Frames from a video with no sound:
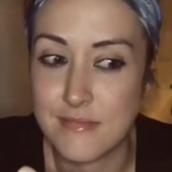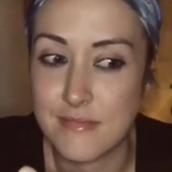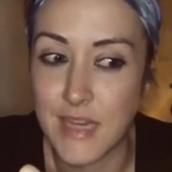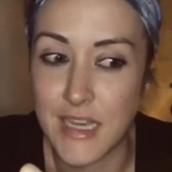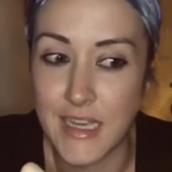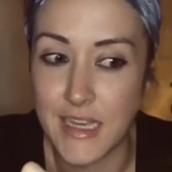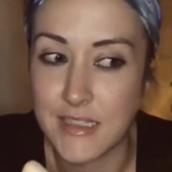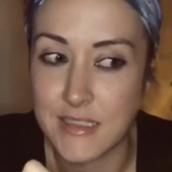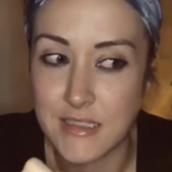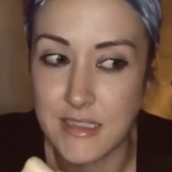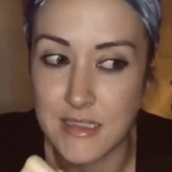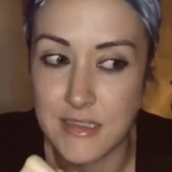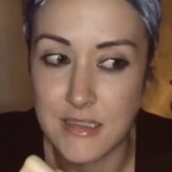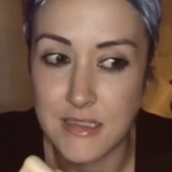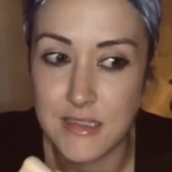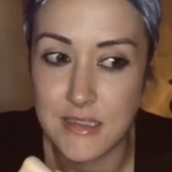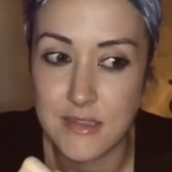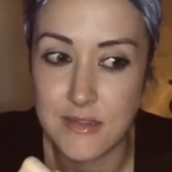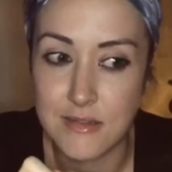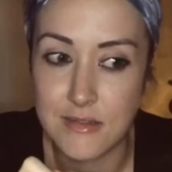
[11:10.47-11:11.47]
I guess
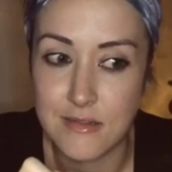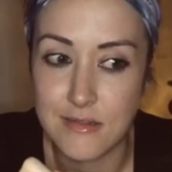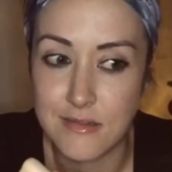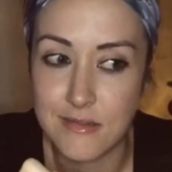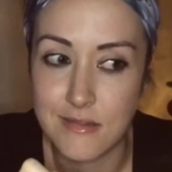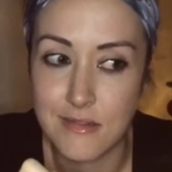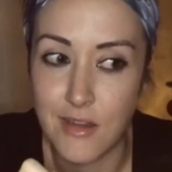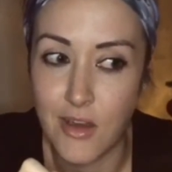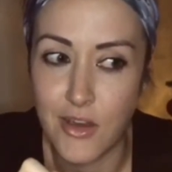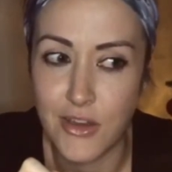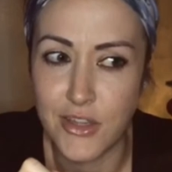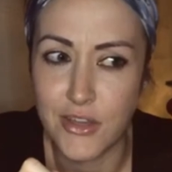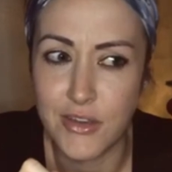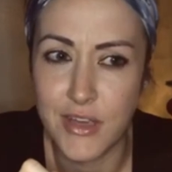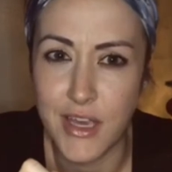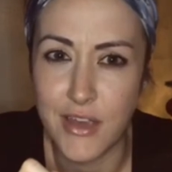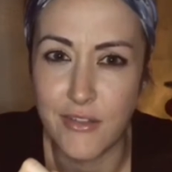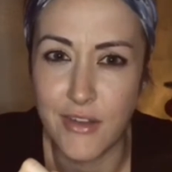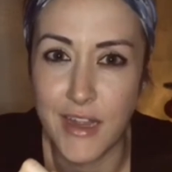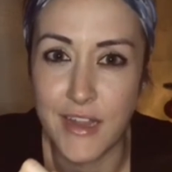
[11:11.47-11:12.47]
that's all you
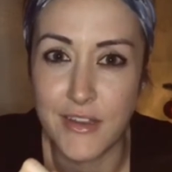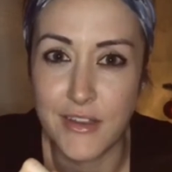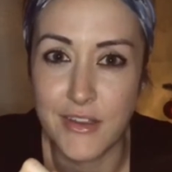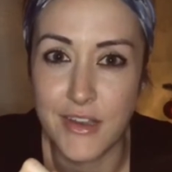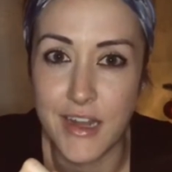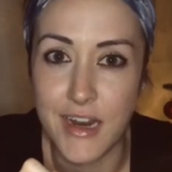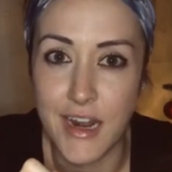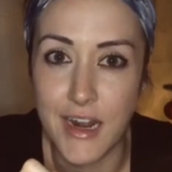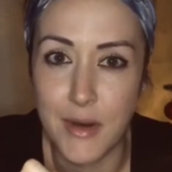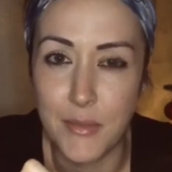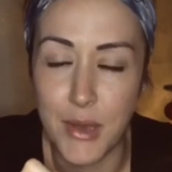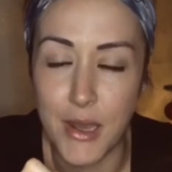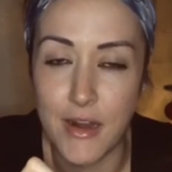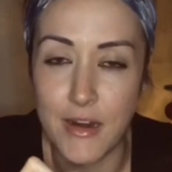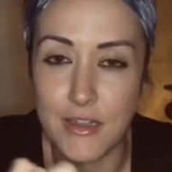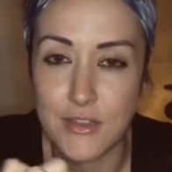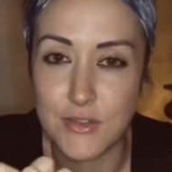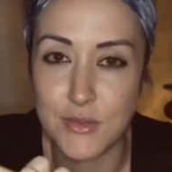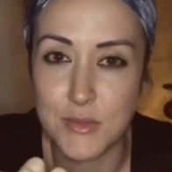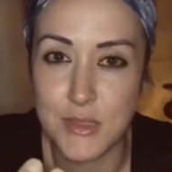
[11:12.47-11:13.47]
get, right? You get
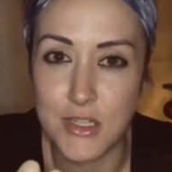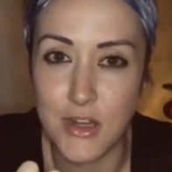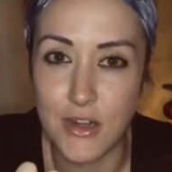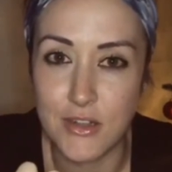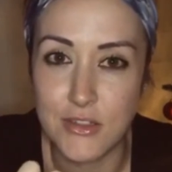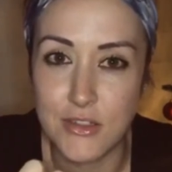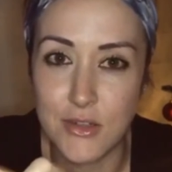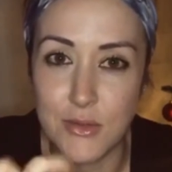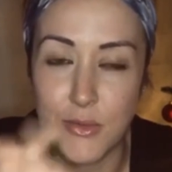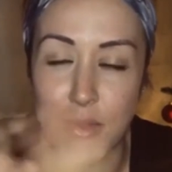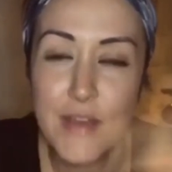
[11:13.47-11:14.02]
antibiotics from the doctor.